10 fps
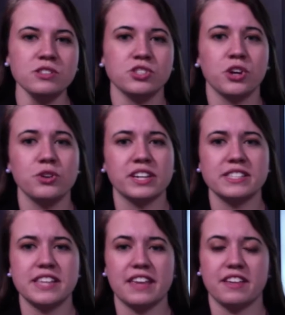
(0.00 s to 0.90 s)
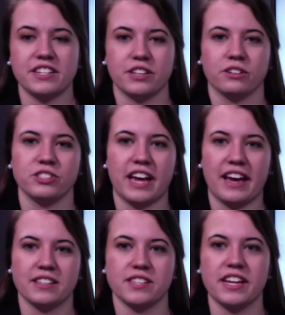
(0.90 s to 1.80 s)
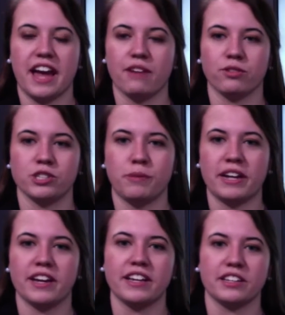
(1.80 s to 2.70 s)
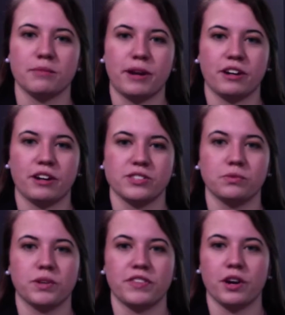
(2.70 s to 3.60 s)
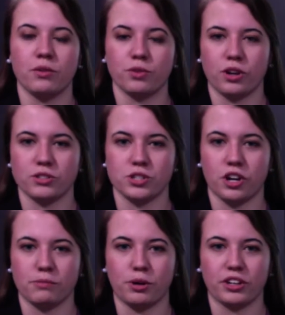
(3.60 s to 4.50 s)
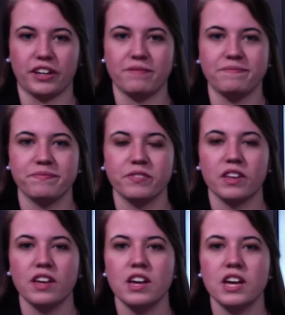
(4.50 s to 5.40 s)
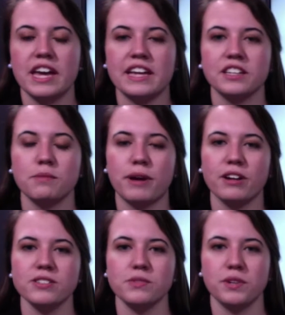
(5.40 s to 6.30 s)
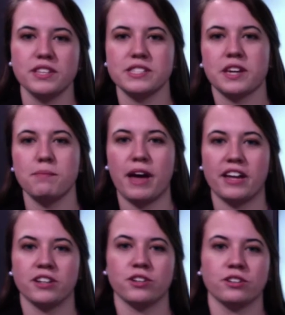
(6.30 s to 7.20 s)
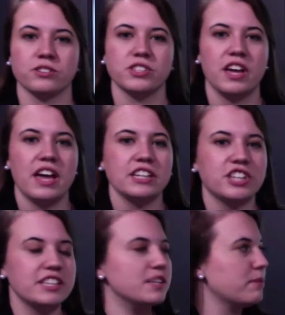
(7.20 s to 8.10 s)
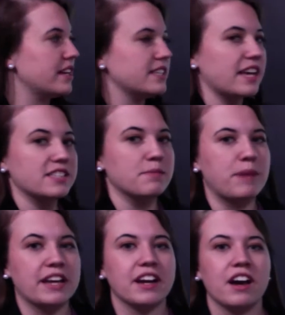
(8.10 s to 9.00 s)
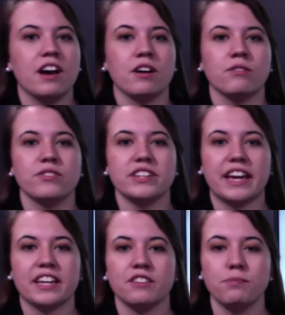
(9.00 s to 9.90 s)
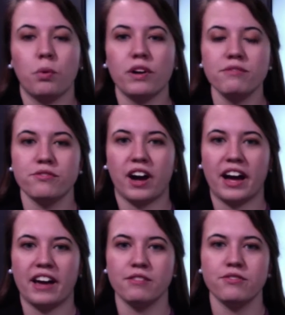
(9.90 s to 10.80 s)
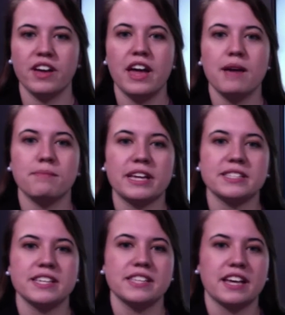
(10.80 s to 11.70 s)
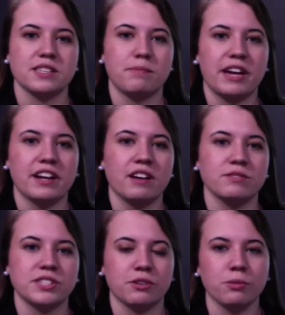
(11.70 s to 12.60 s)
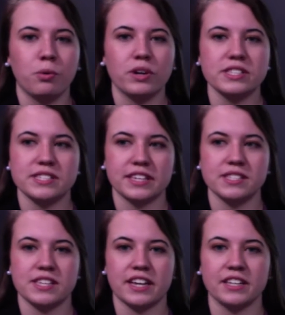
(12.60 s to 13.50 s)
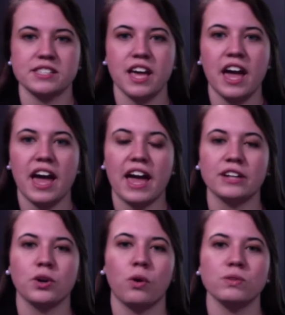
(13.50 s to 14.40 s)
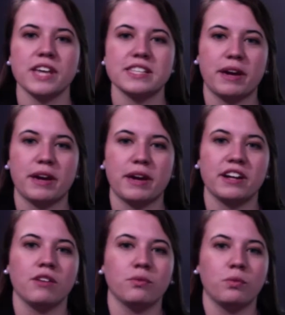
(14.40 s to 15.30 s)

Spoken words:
So you can say that Dillard's has an average beta in comparison with the overall stock market. In comparison with its competitors, JCPenney's has a beta of -0.5, Macy's has a beta of 0.66, and Kohl's has a beta of